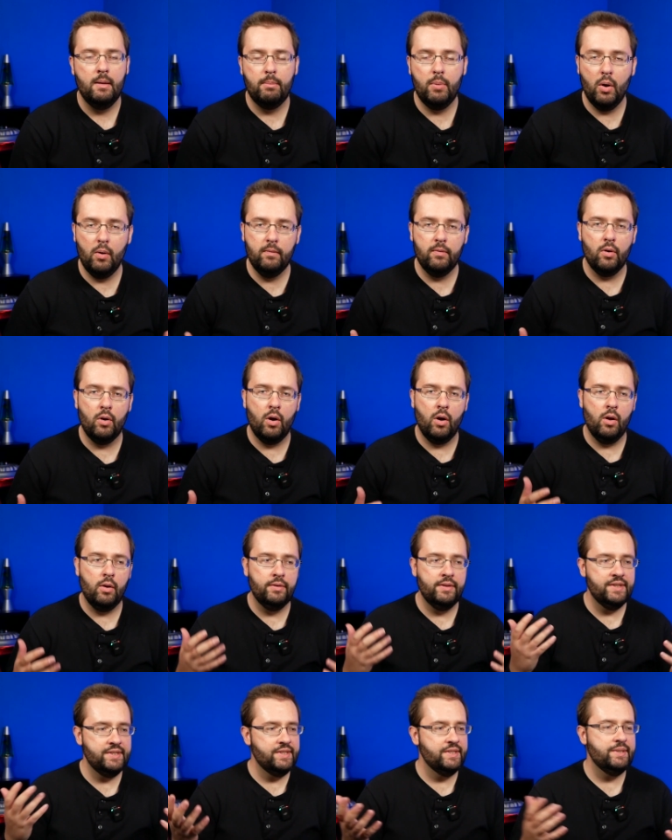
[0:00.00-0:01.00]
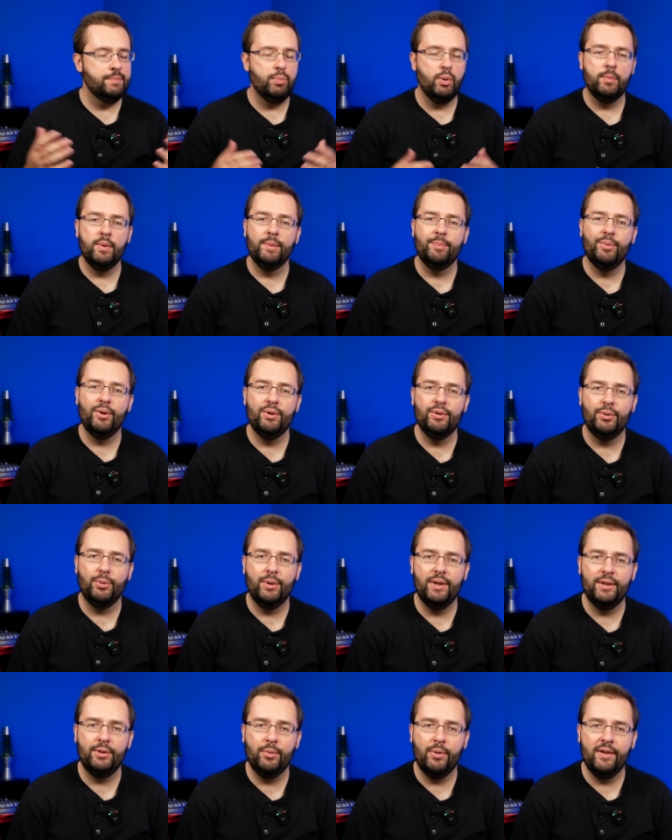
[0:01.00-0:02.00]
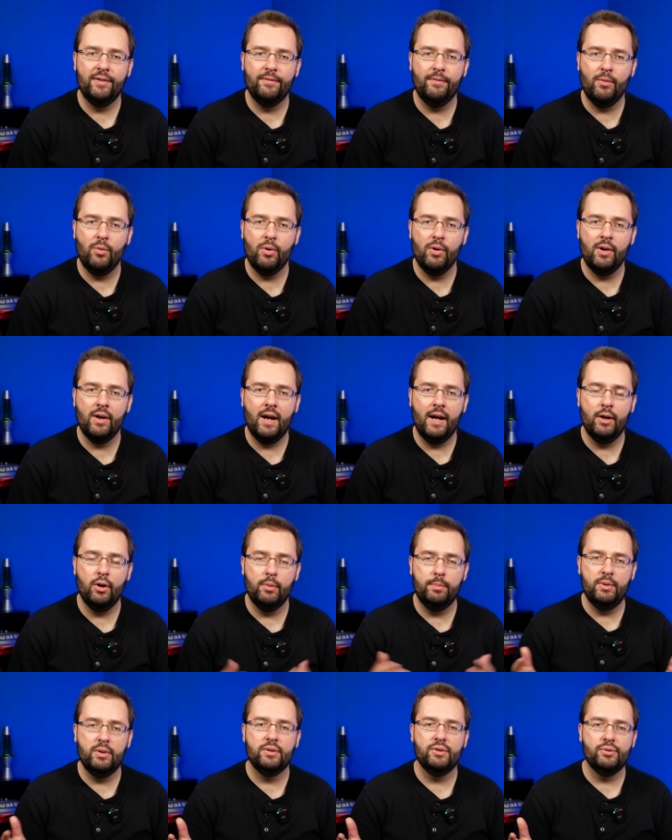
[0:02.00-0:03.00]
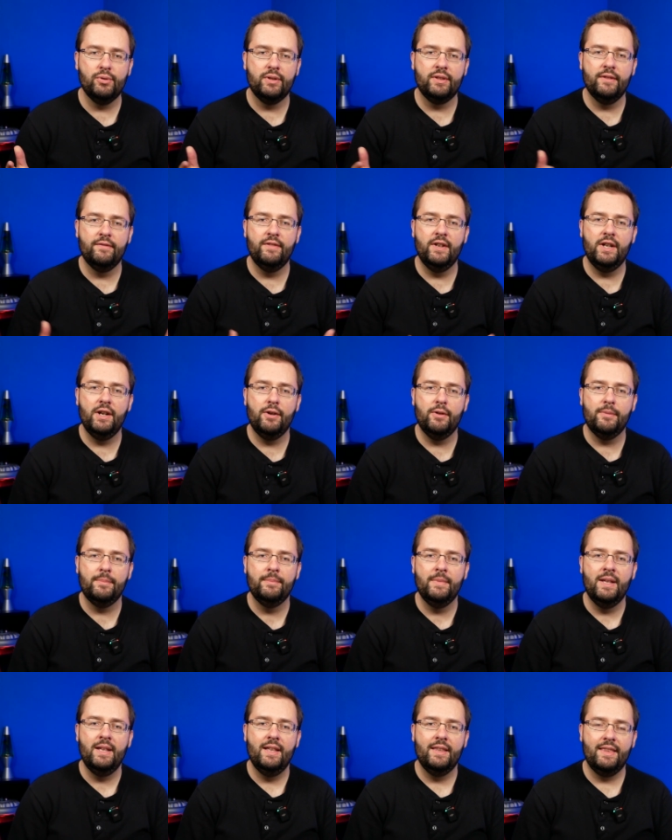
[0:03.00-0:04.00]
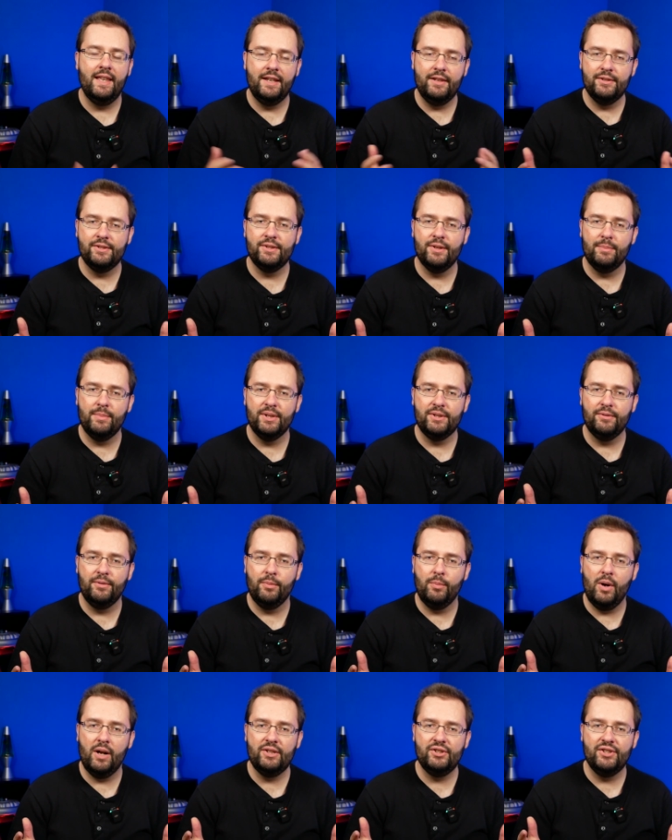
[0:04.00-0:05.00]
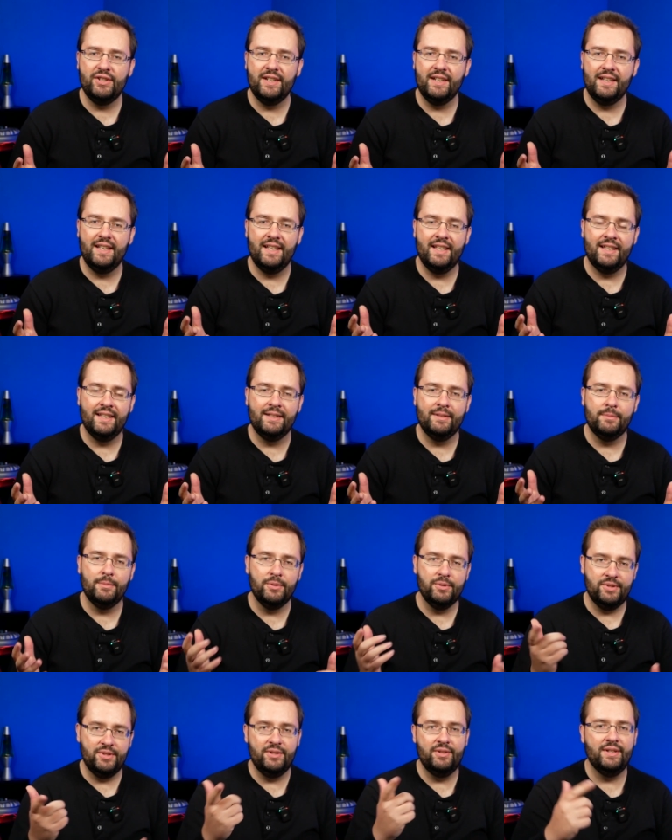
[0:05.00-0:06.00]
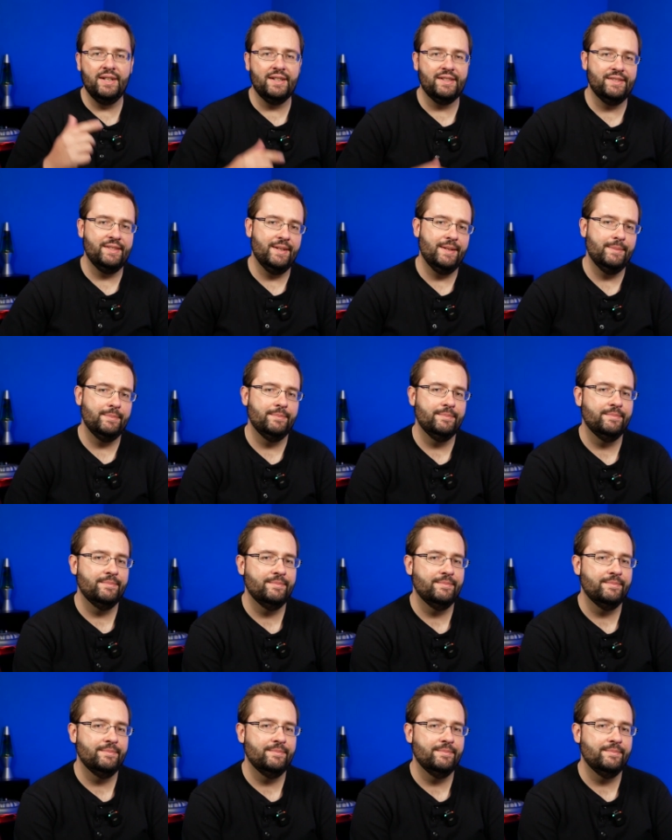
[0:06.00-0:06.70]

But overall, this is Premiere Pro 2024. I hope you enjoyed the video. Thank you so much for watching and we'll see you next time.